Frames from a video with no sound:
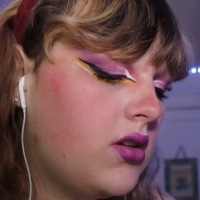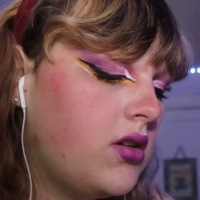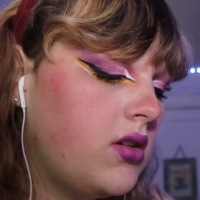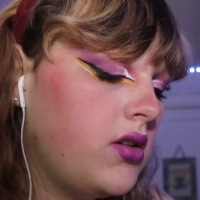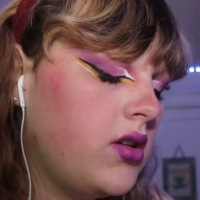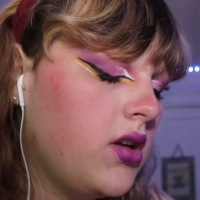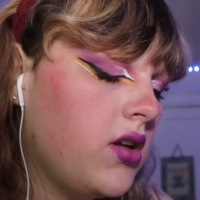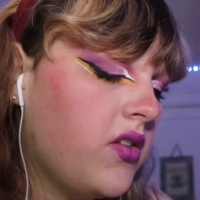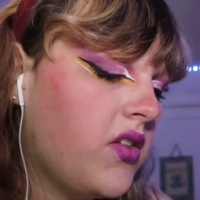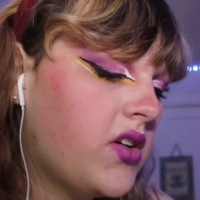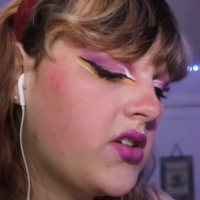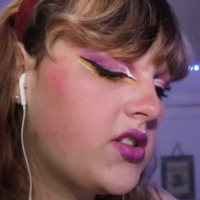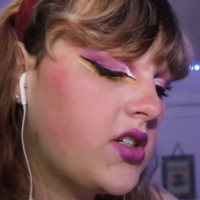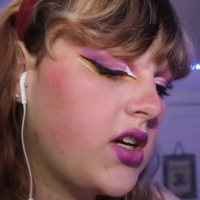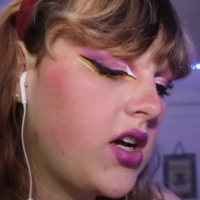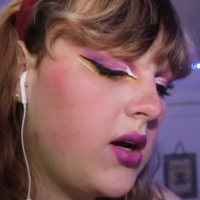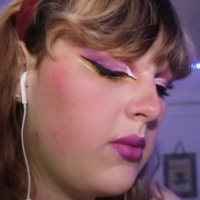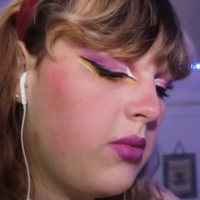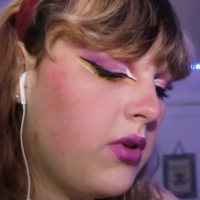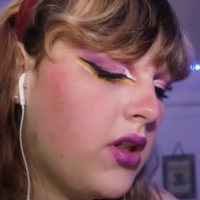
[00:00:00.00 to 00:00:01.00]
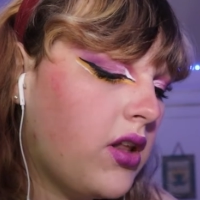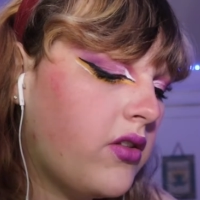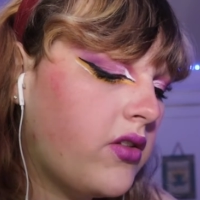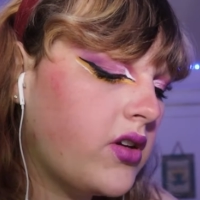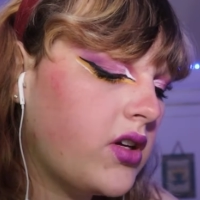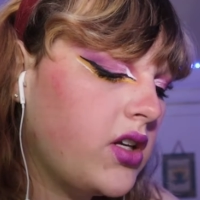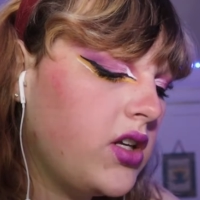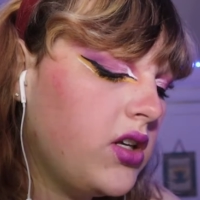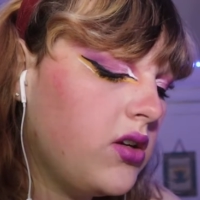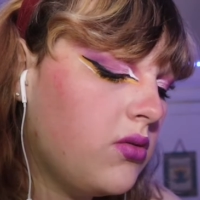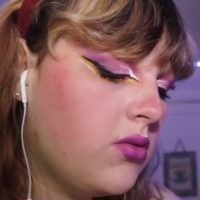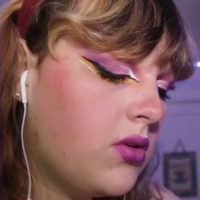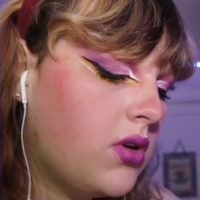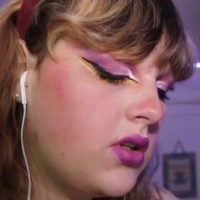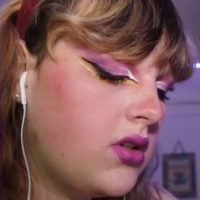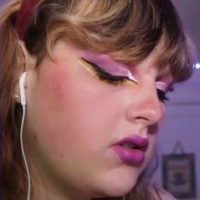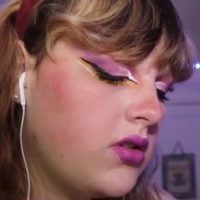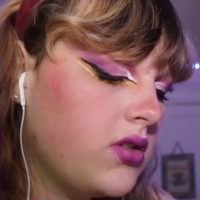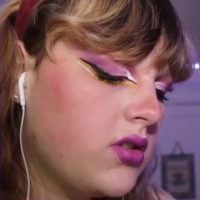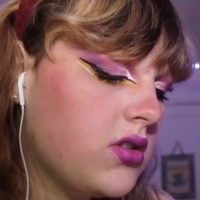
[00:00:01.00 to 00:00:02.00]
No, there's a couple other cute
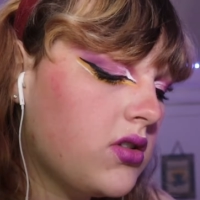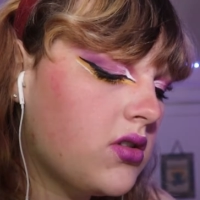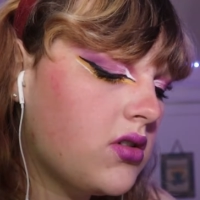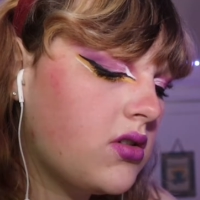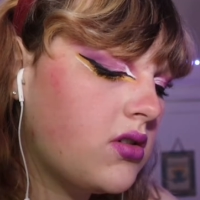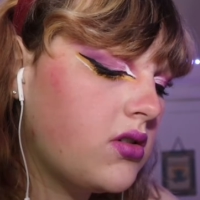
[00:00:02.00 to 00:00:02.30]
ones.